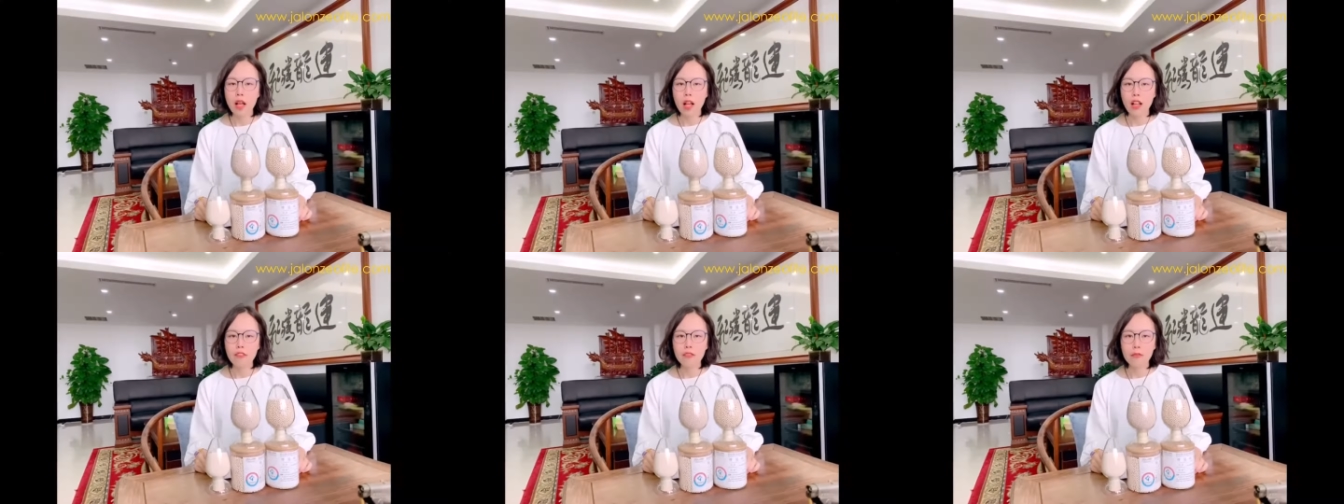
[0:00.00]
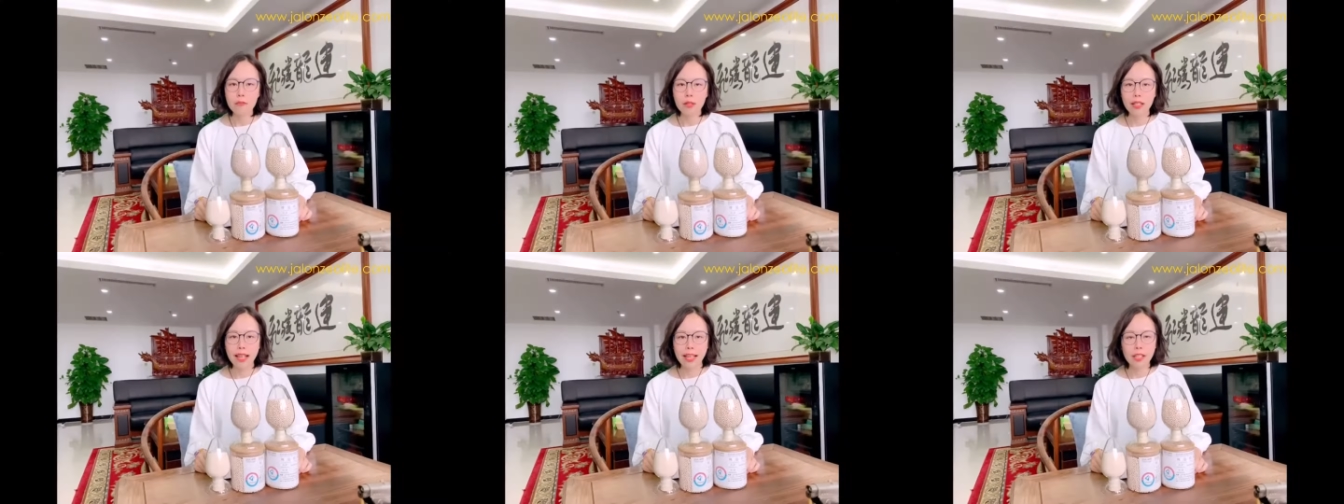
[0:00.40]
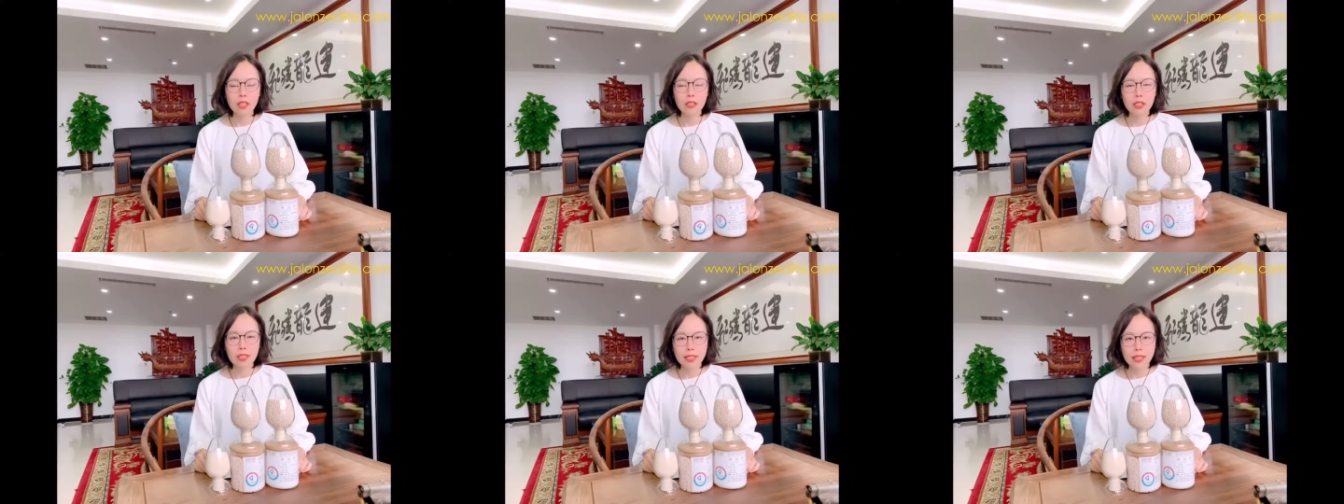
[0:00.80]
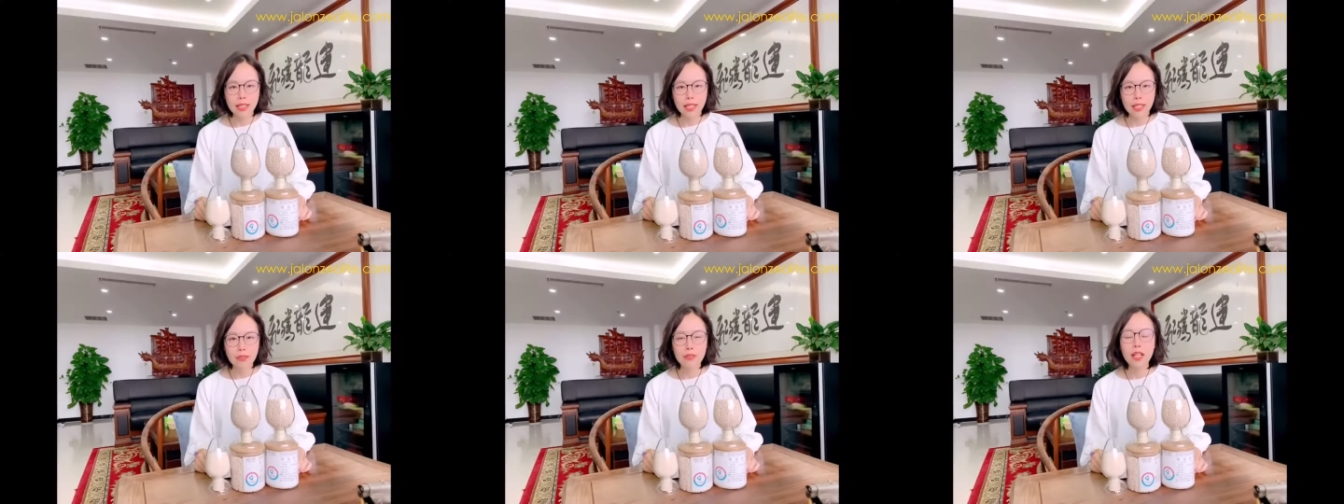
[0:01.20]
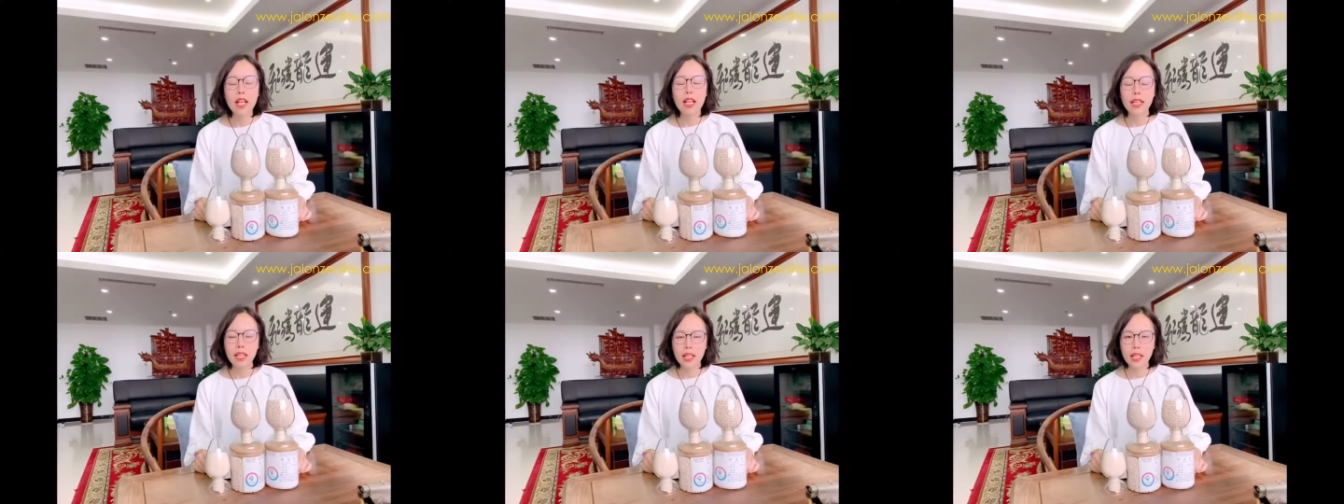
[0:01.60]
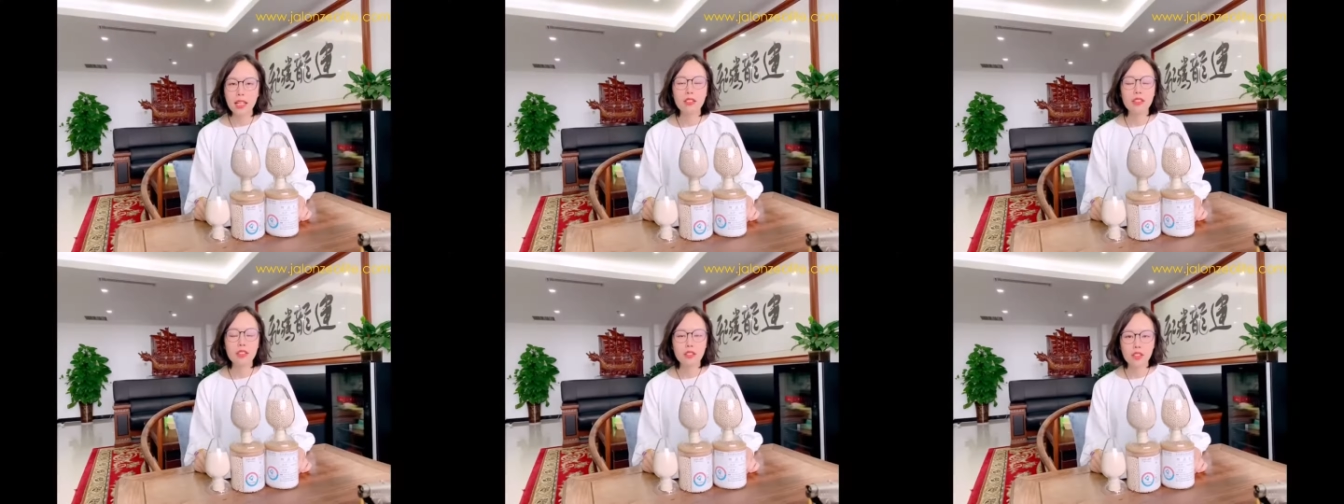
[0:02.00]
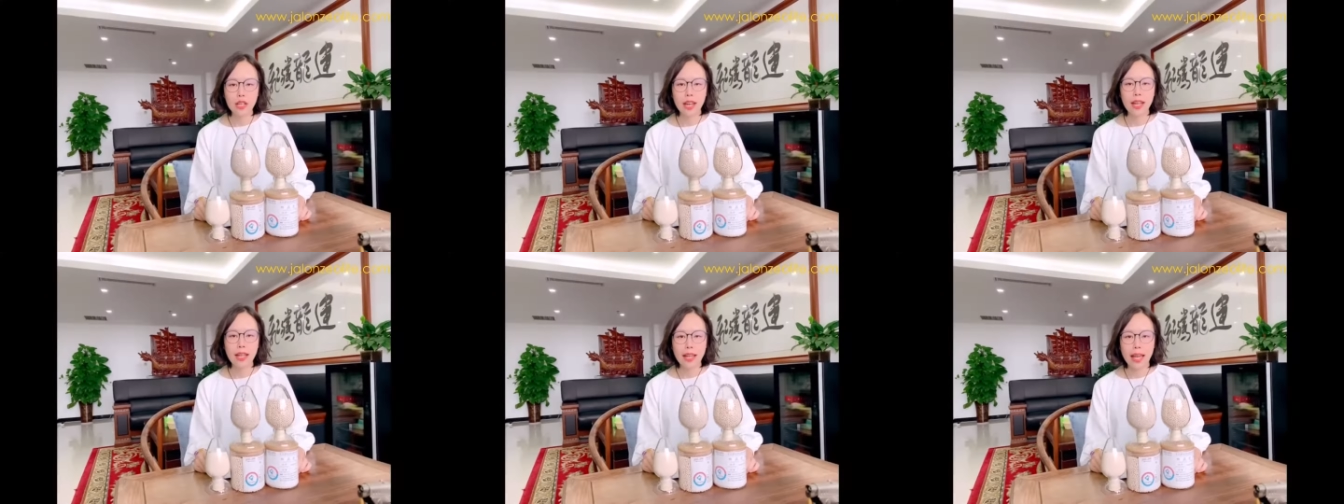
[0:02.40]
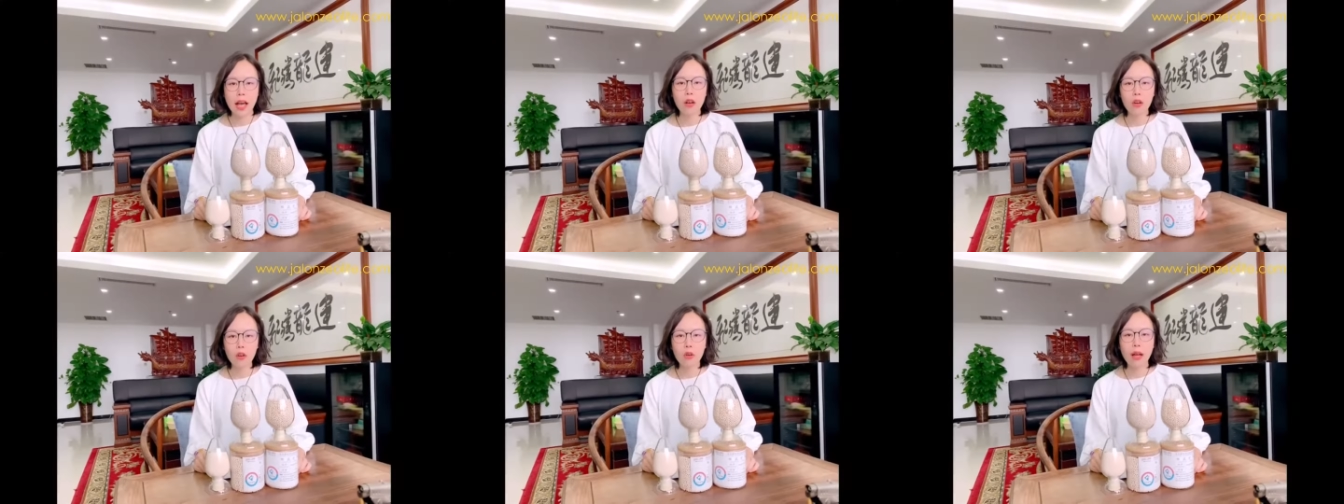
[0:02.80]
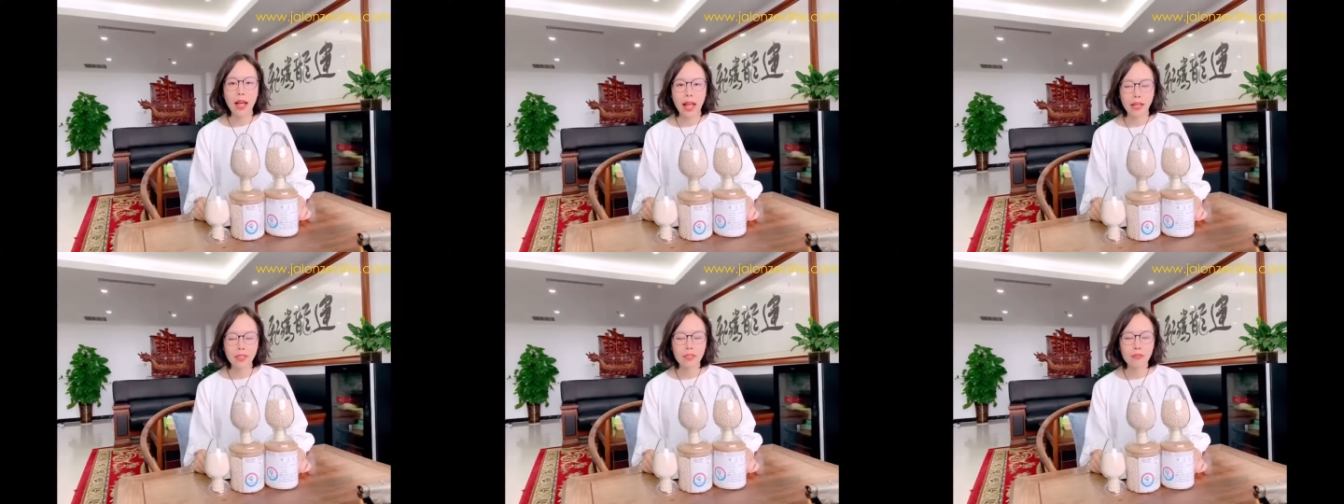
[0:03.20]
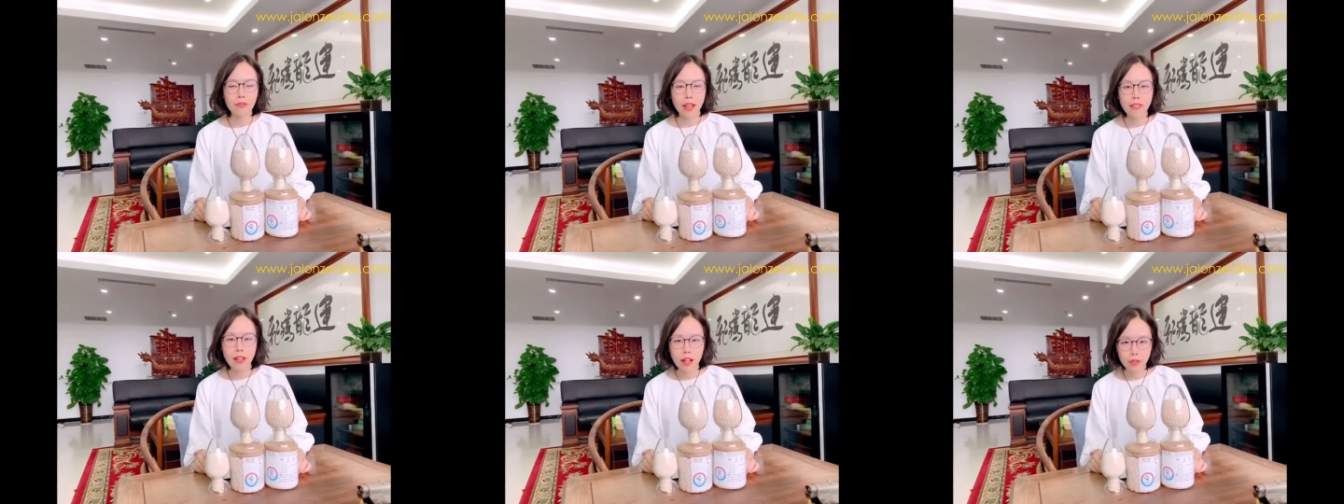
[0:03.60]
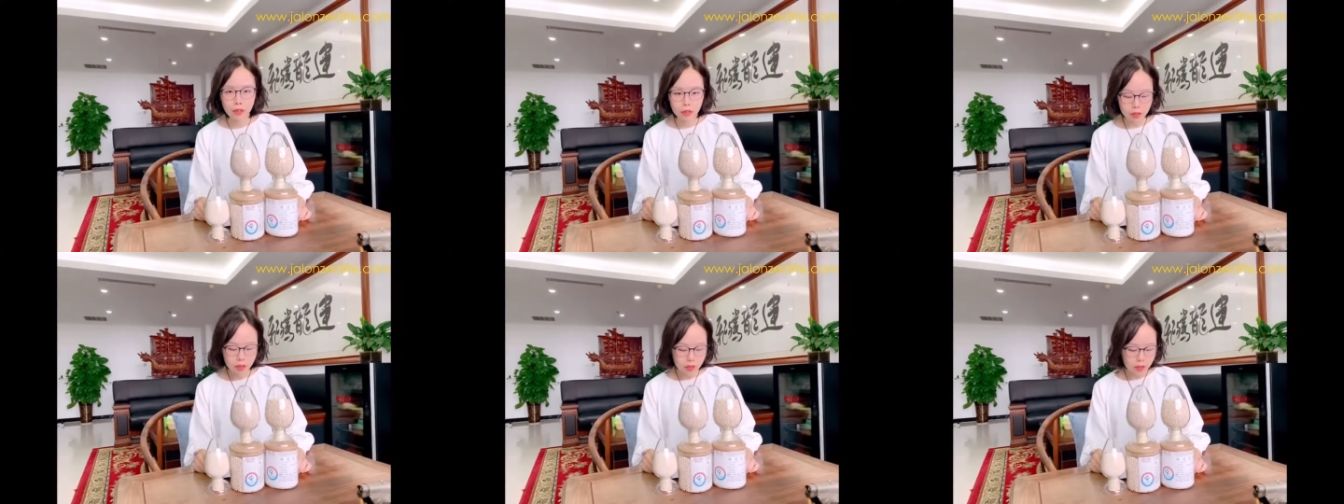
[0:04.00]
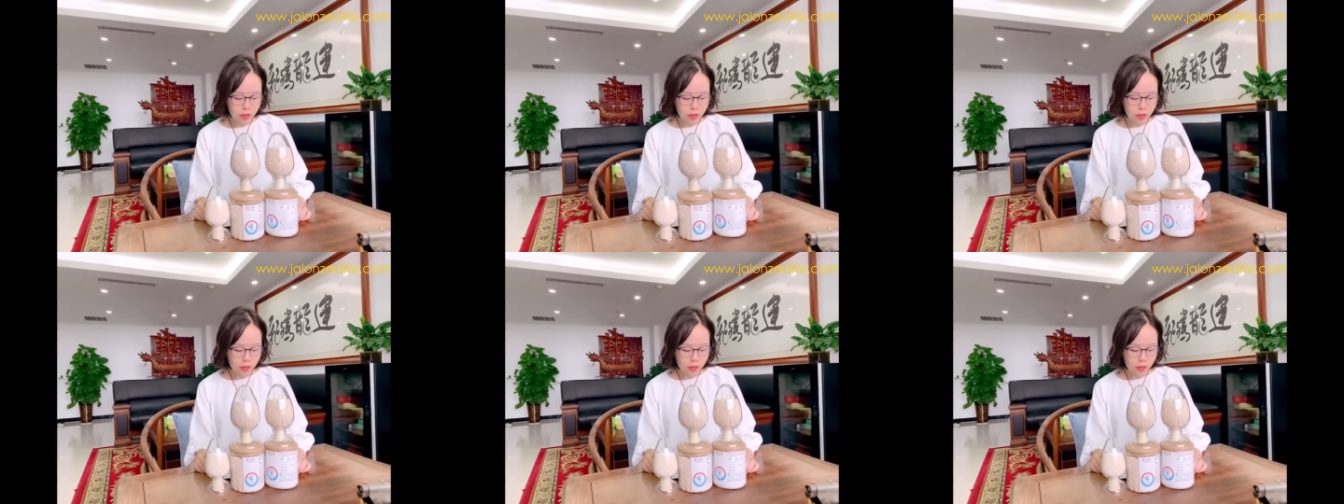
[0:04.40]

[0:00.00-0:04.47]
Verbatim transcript: of molecular sieve is JLOX500?